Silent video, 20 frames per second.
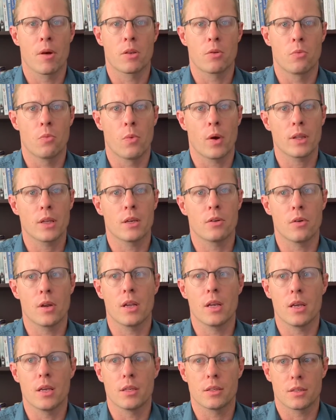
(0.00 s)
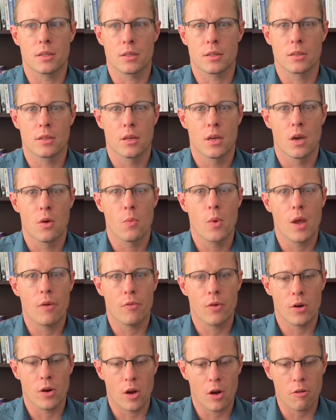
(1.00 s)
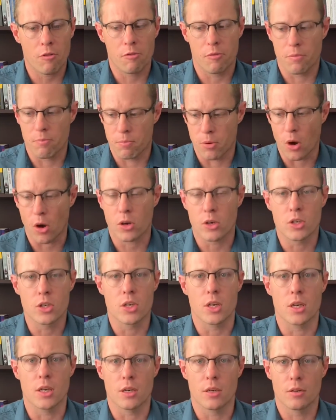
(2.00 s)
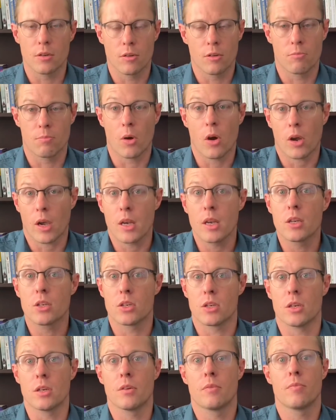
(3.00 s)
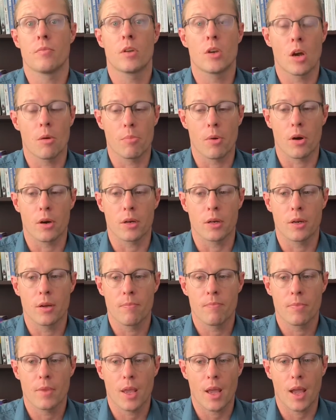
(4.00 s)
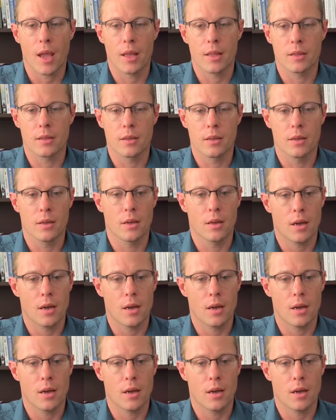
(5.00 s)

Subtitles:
But what it really is we have a lot of block energy in our body, and